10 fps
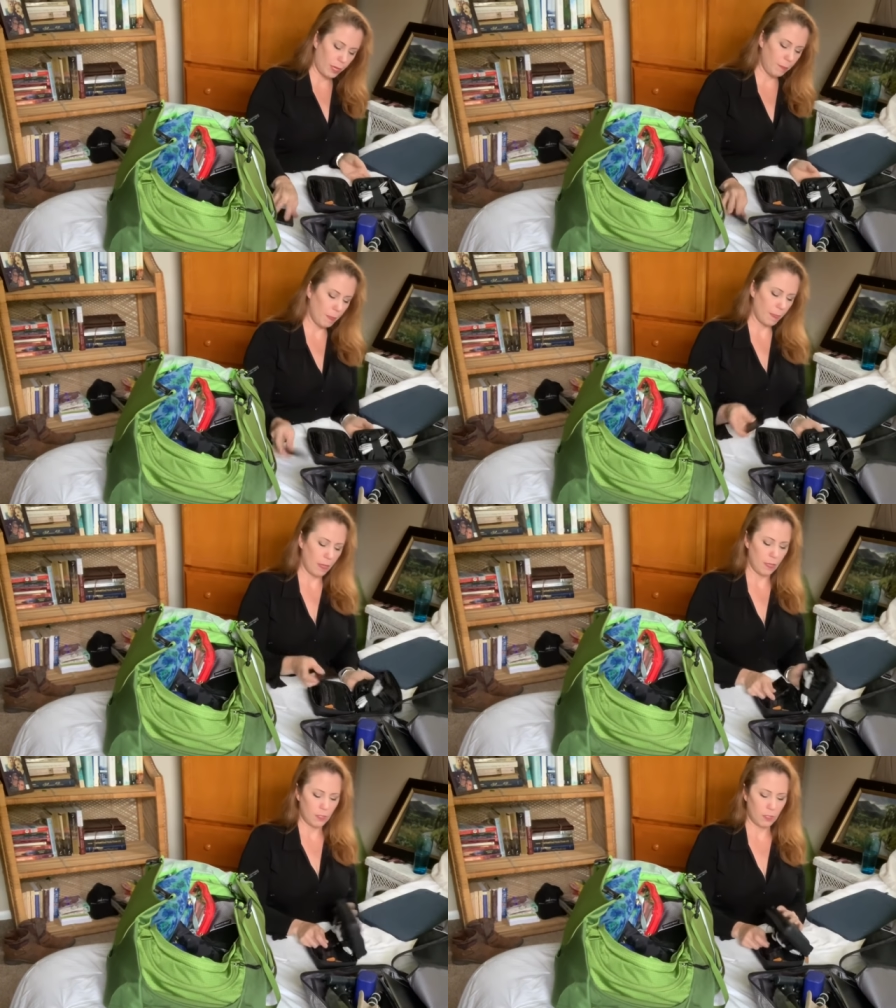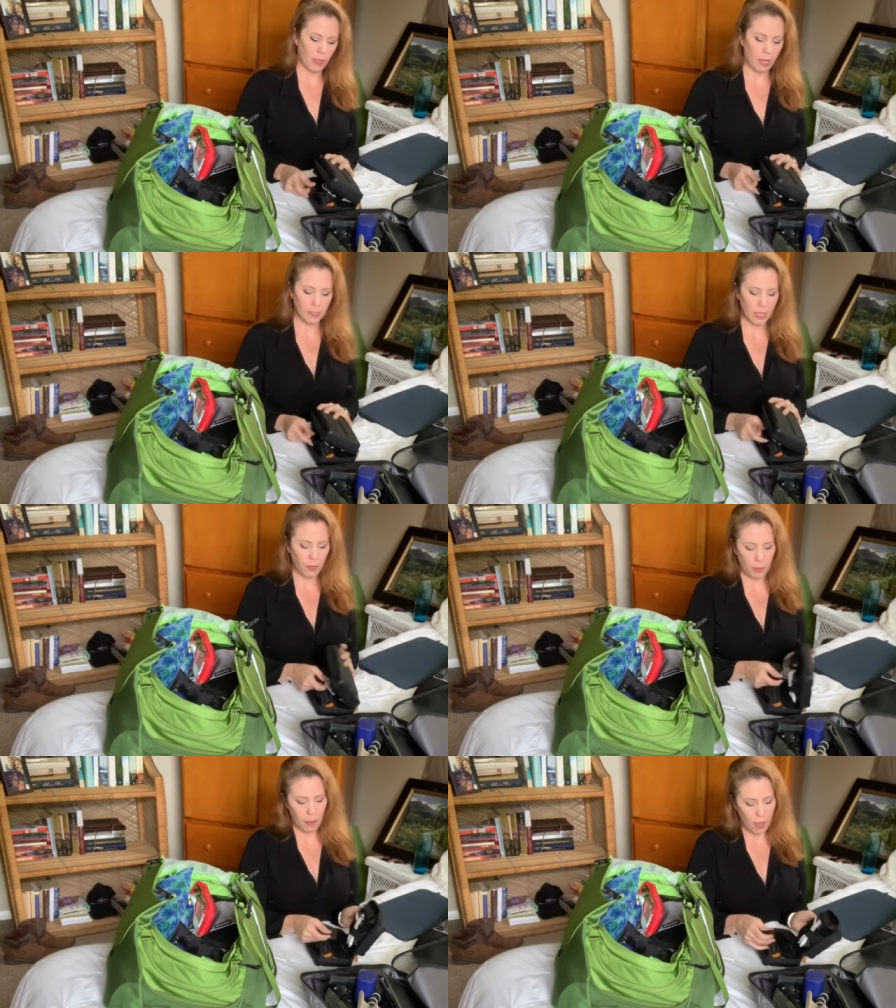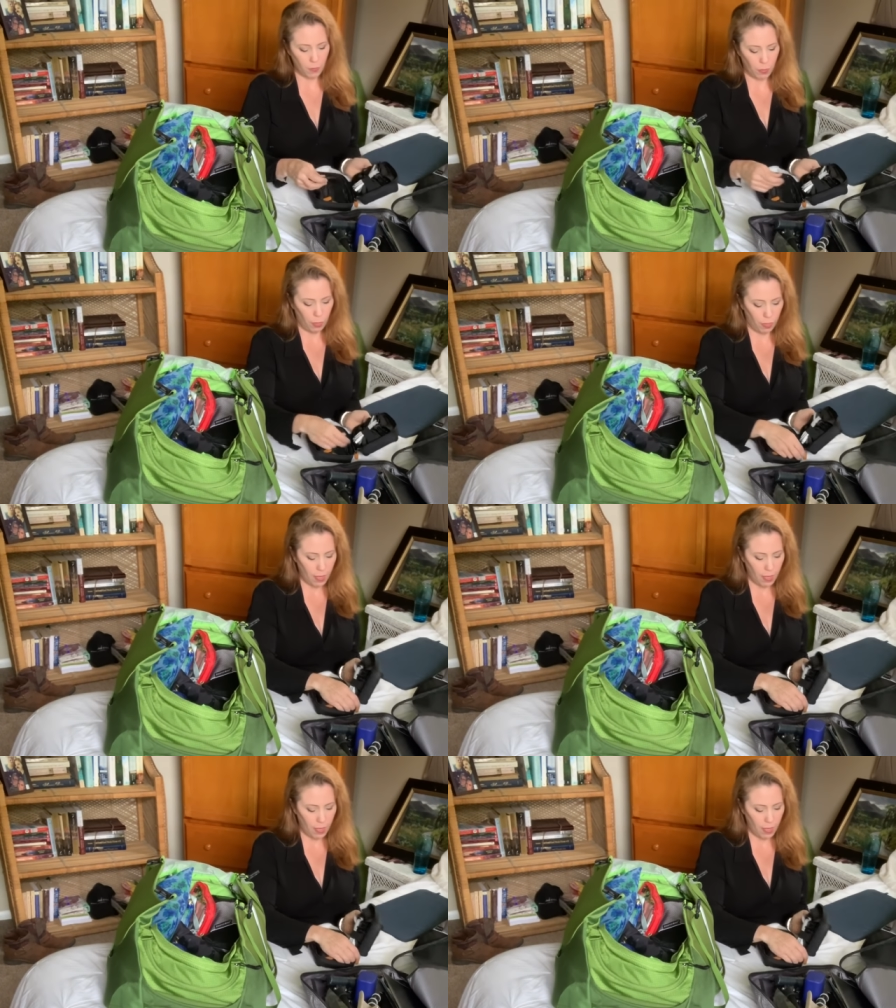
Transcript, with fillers: Okay, so that is how I pack with